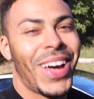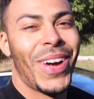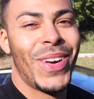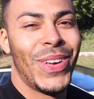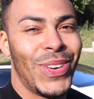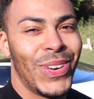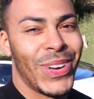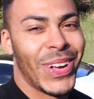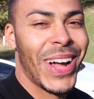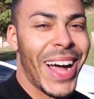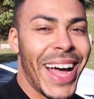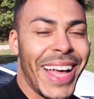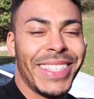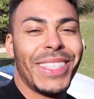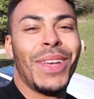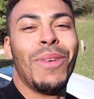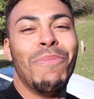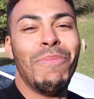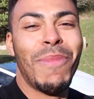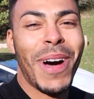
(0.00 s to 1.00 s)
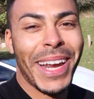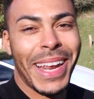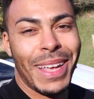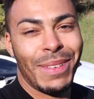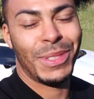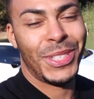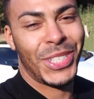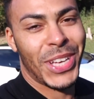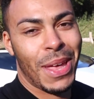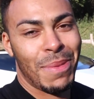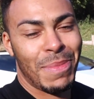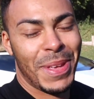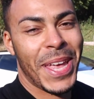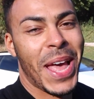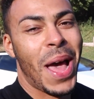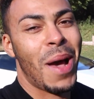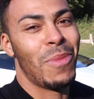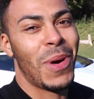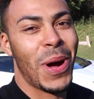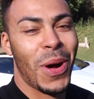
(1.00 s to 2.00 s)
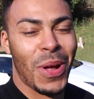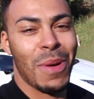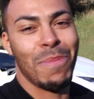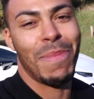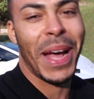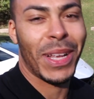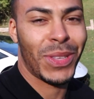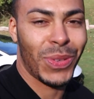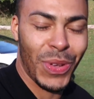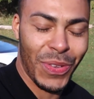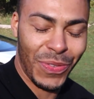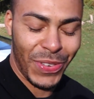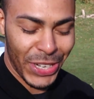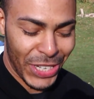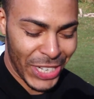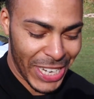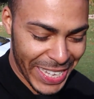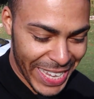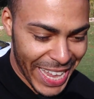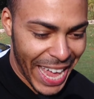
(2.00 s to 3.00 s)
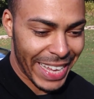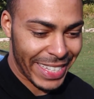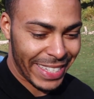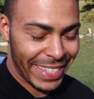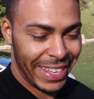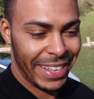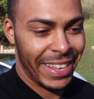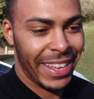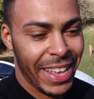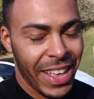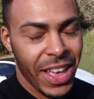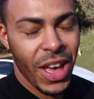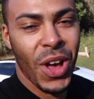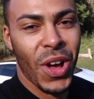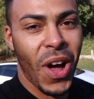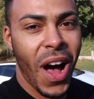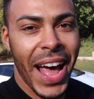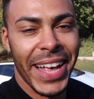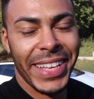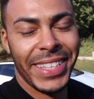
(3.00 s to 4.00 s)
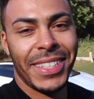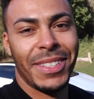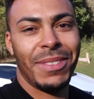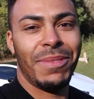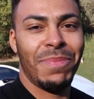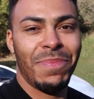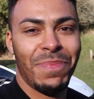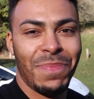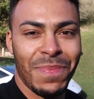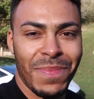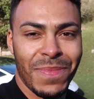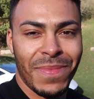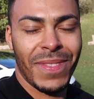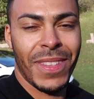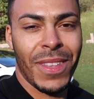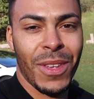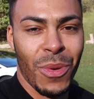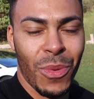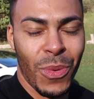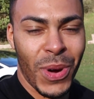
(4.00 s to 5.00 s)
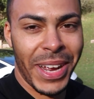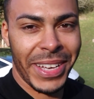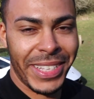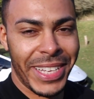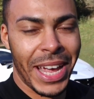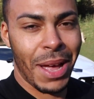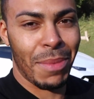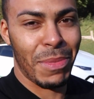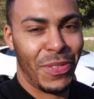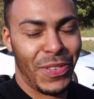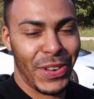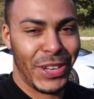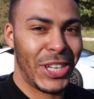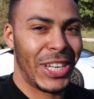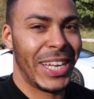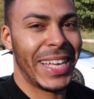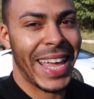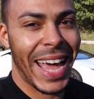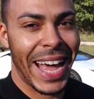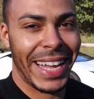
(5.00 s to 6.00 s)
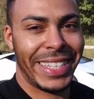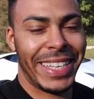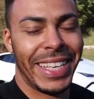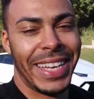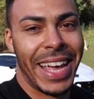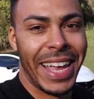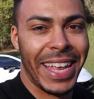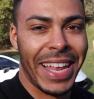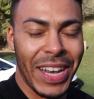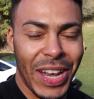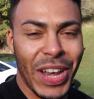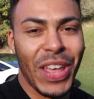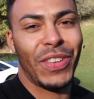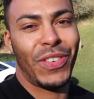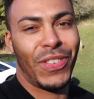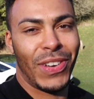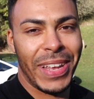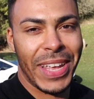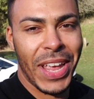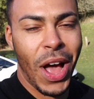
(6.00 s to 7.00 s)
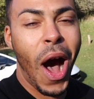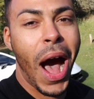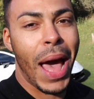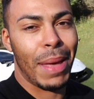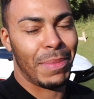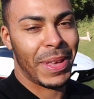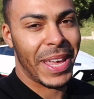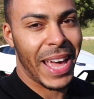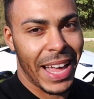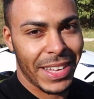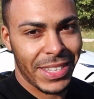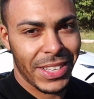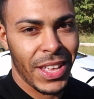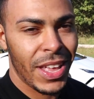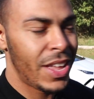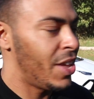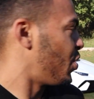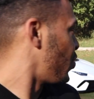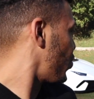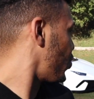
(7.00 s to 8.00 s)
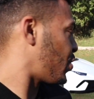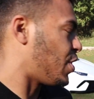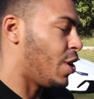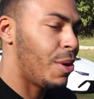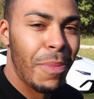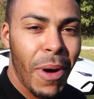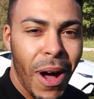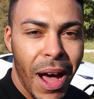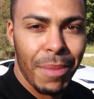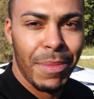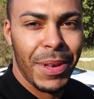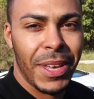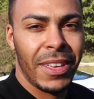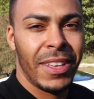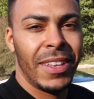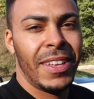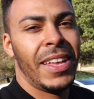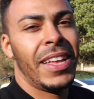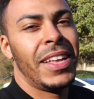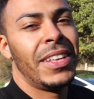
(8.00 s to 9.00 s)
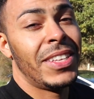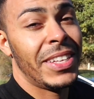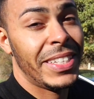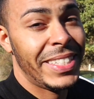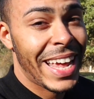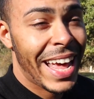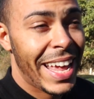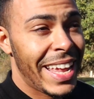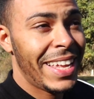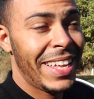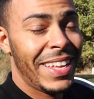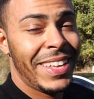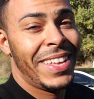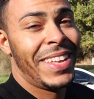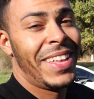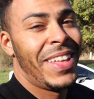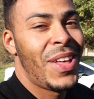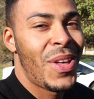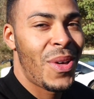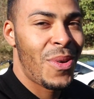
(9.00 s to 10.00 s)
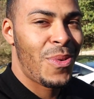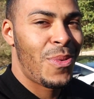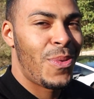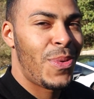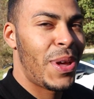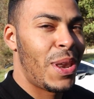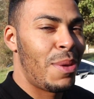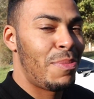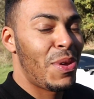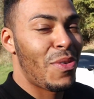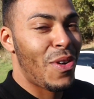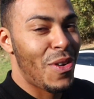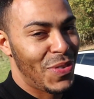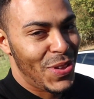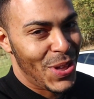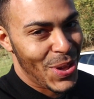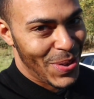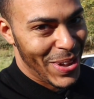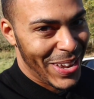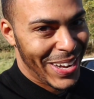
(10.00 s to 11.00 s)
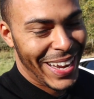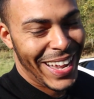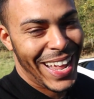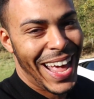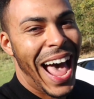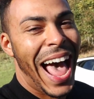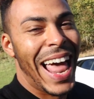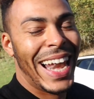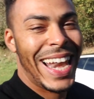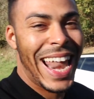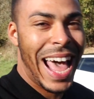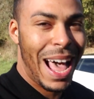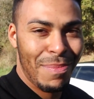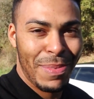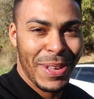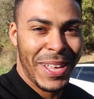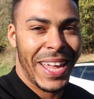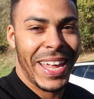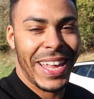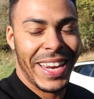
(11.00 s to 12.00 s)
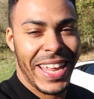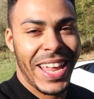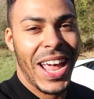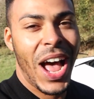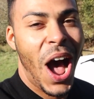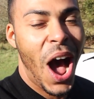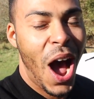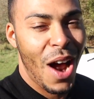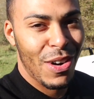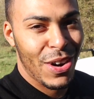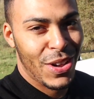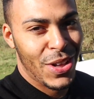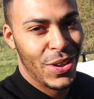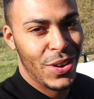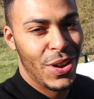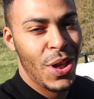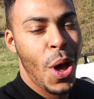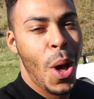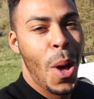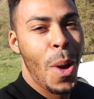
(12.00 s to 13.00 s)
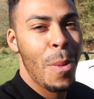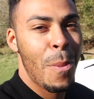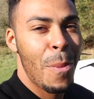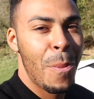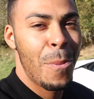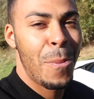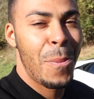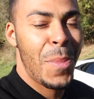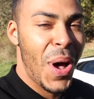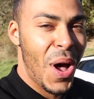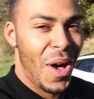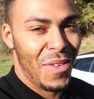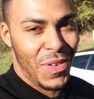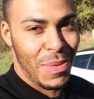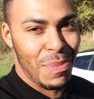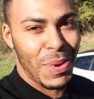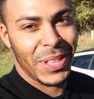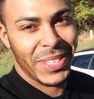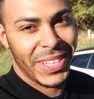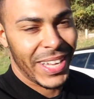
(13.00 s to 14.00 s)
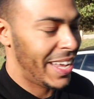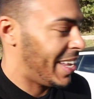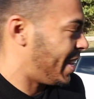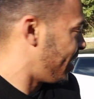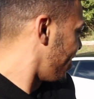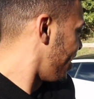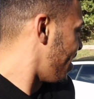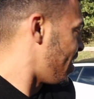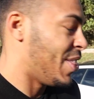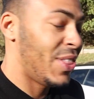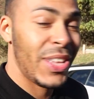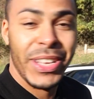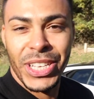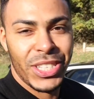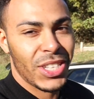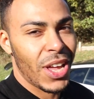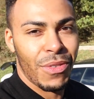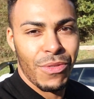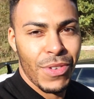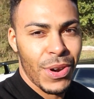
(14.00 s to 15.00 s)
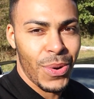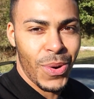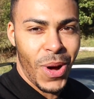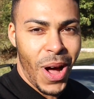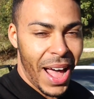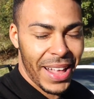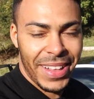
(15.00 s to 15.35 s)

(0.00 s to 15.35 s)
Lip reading: going on, guys? My name's Jamie and welcome back to Officially Gassed. Guys, when I say I'm officially gassed today, literally I am gassed. Just look behind me. Today we're going to be reviewing a Lamborghini Huracan Performante. This is unreal.